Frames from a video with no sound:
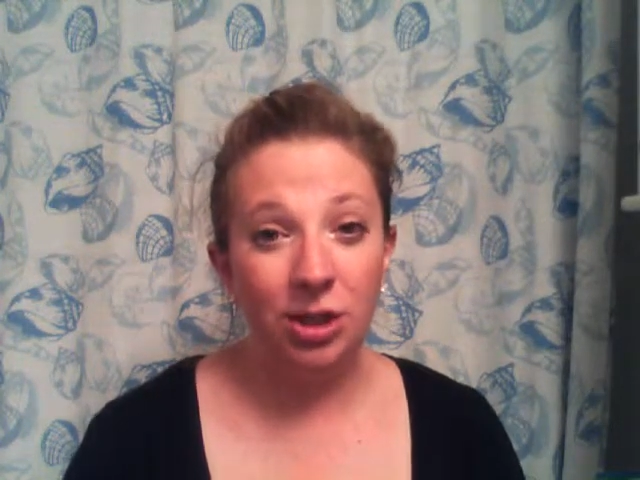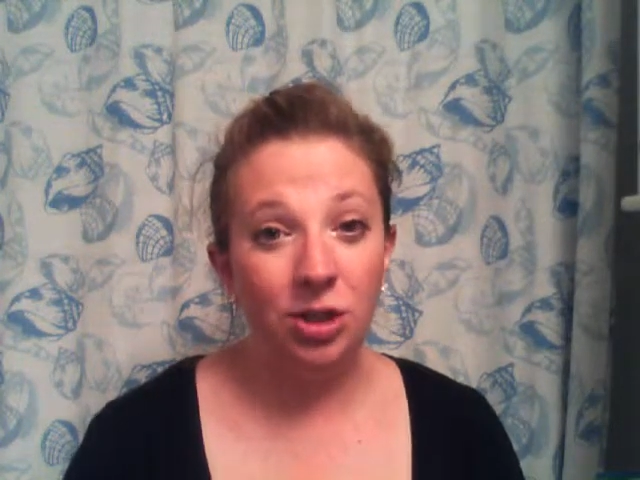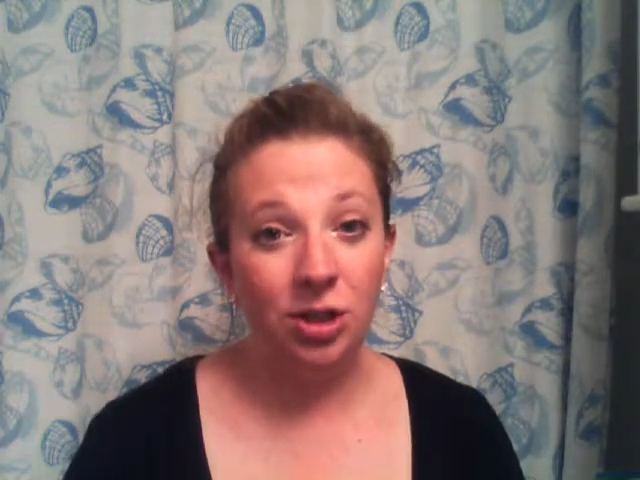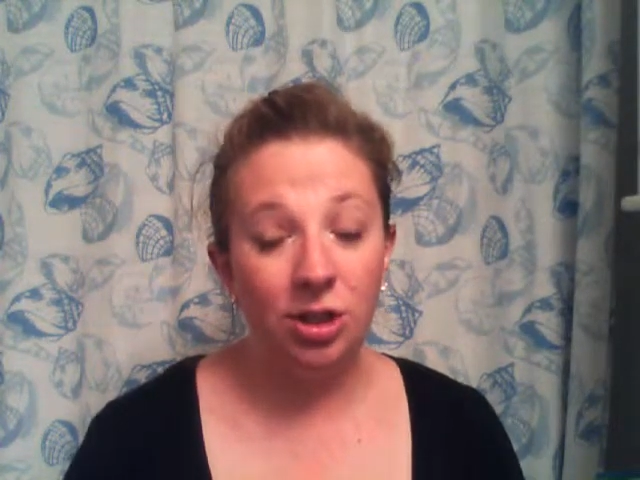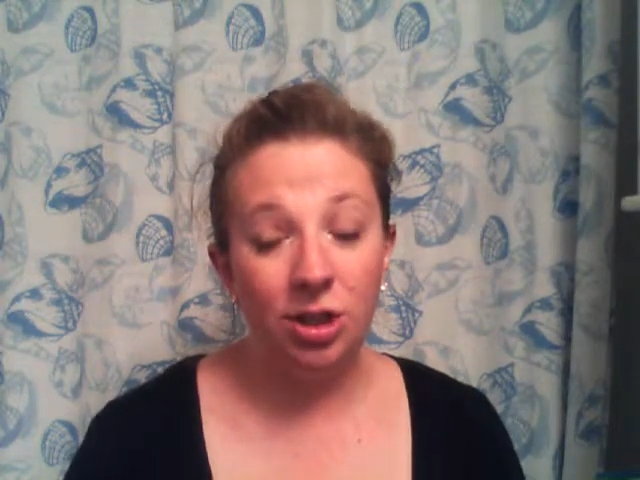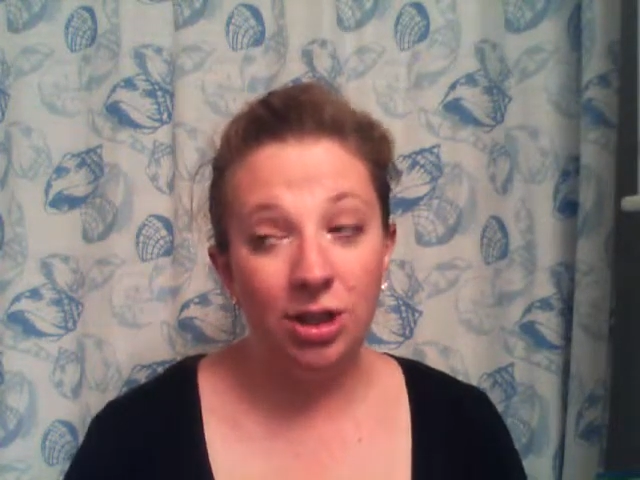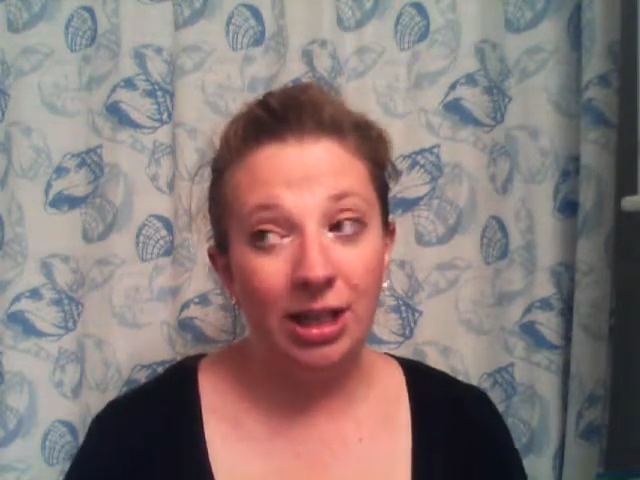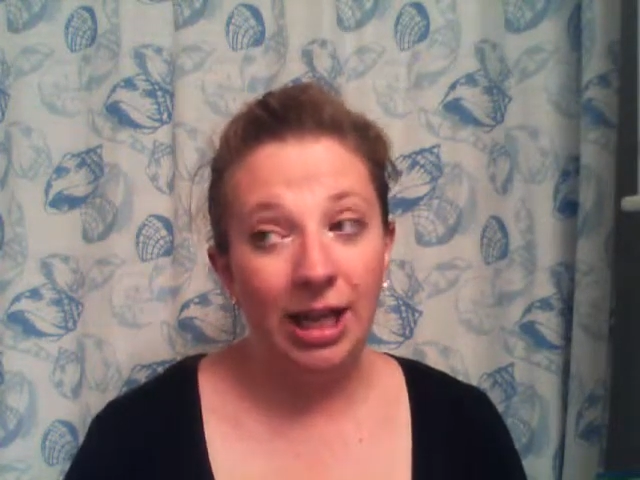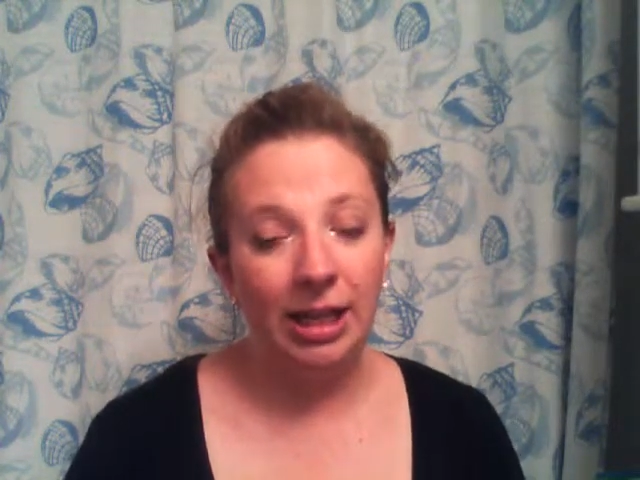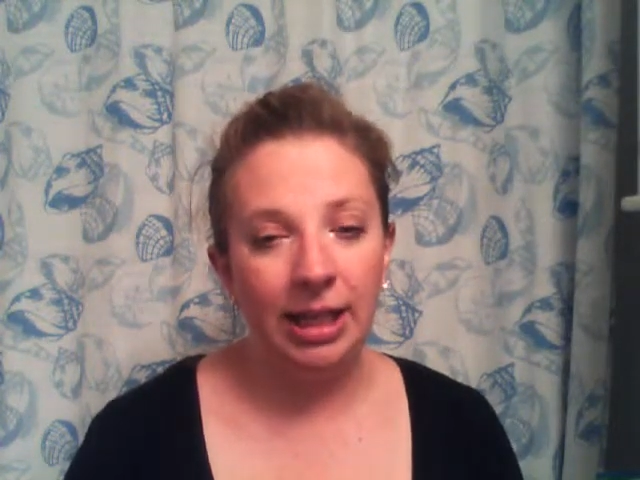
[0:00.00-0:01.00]
just
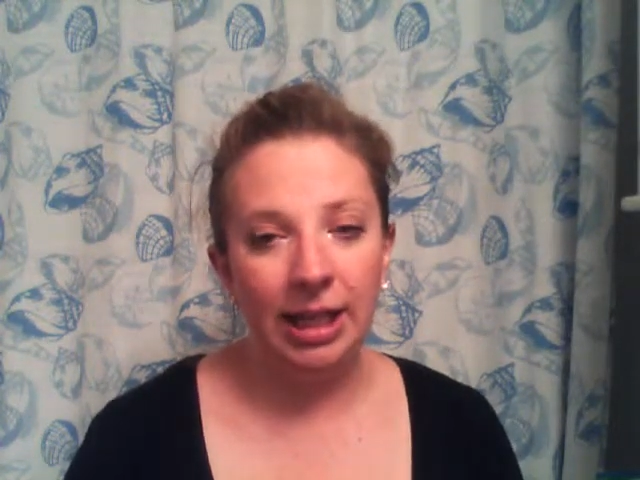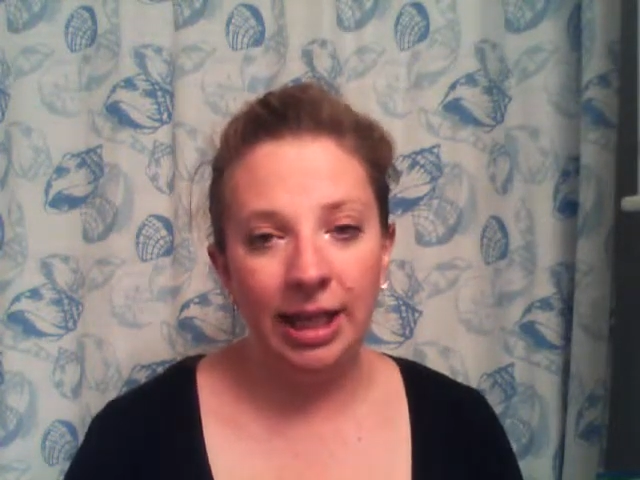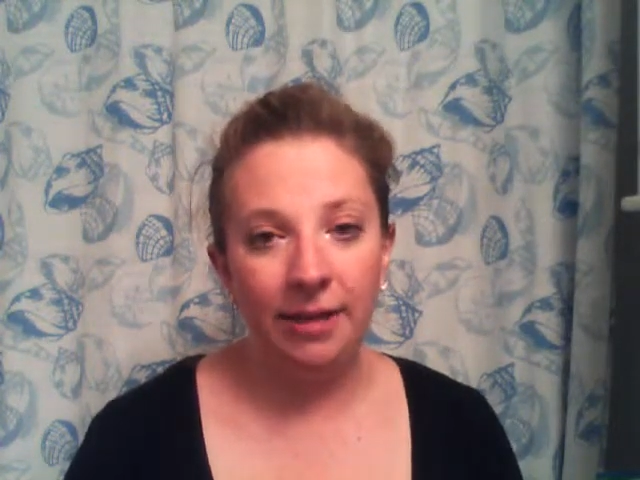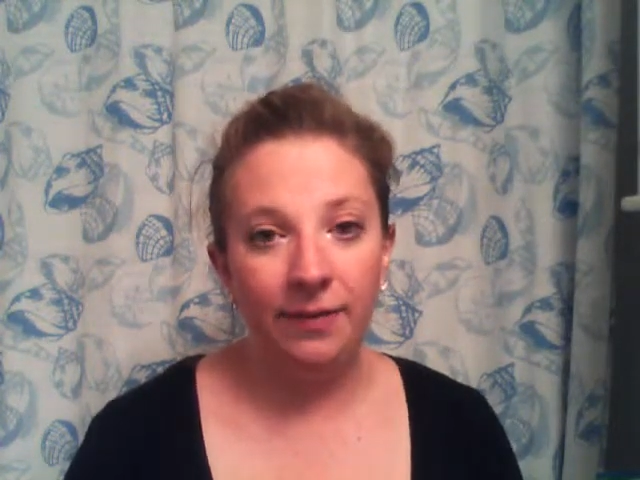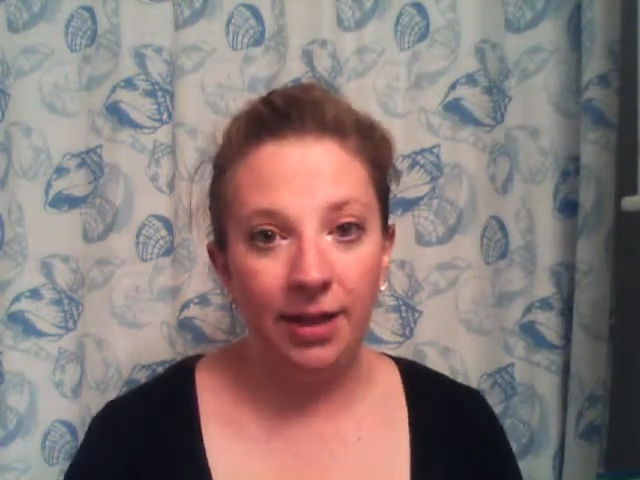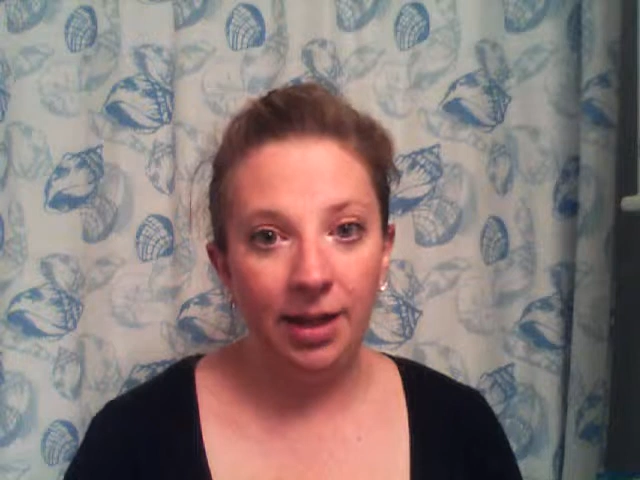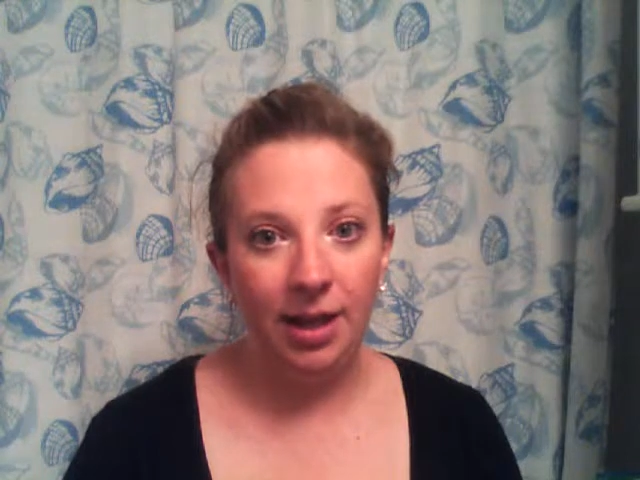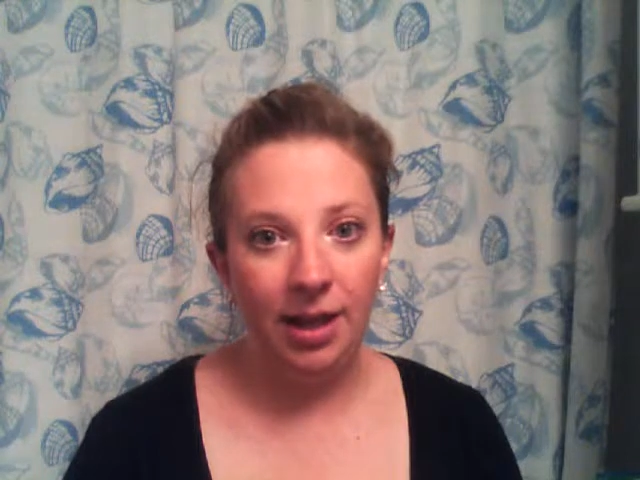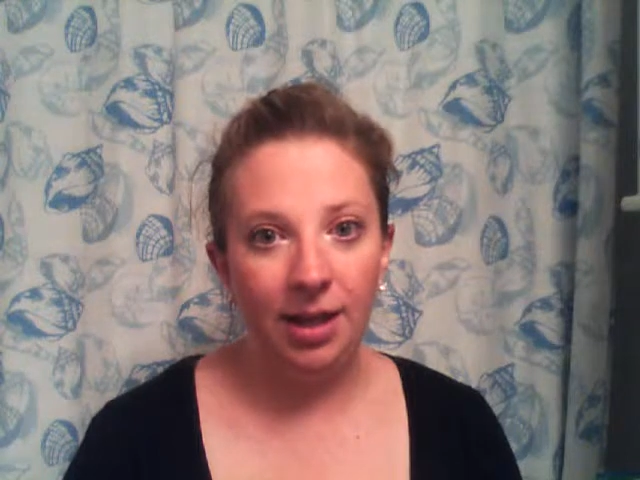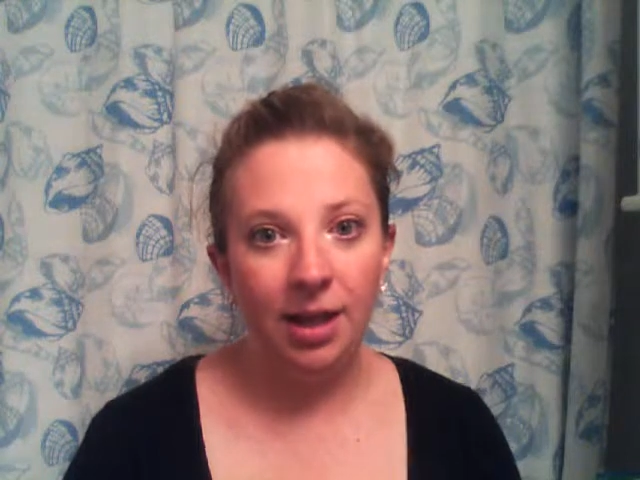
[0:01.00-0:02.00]
lately, like, I feel
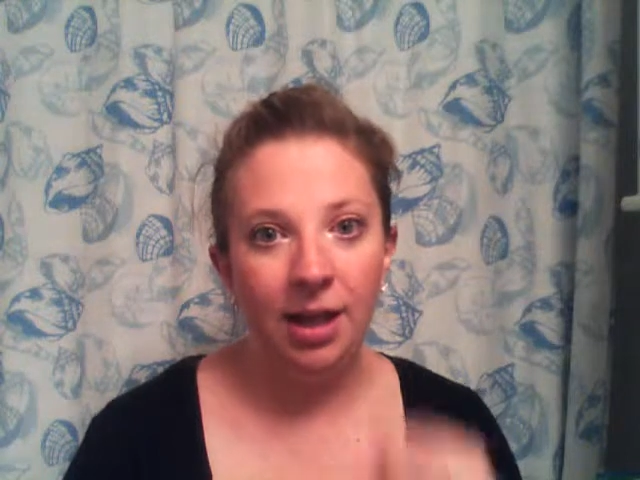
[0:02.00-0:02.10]
like